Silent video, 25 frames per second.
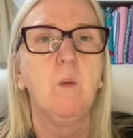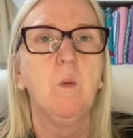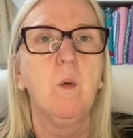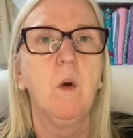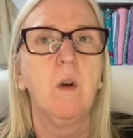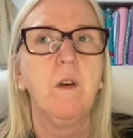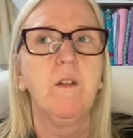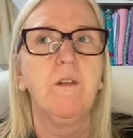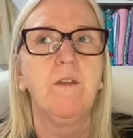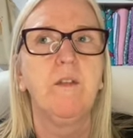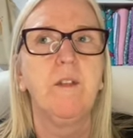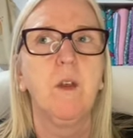
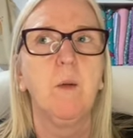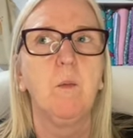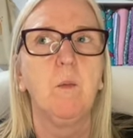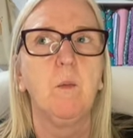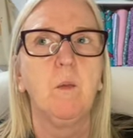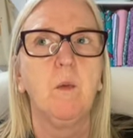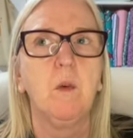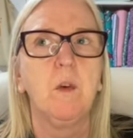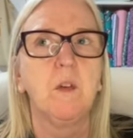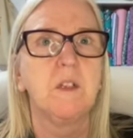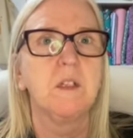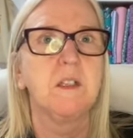one of them
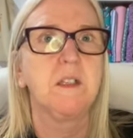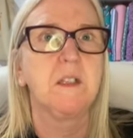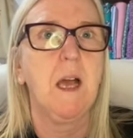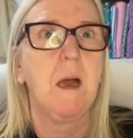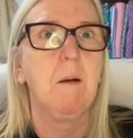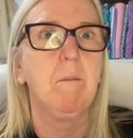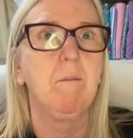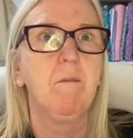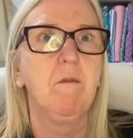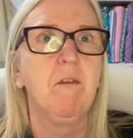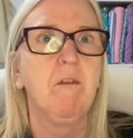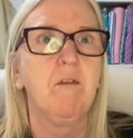was
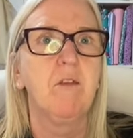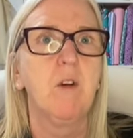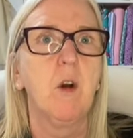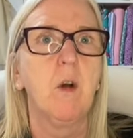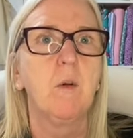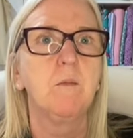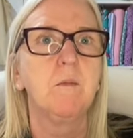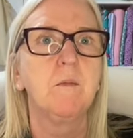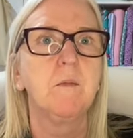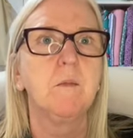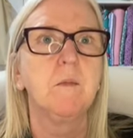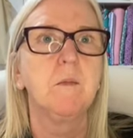Sam
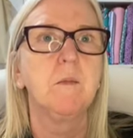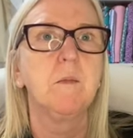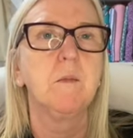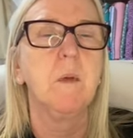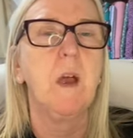from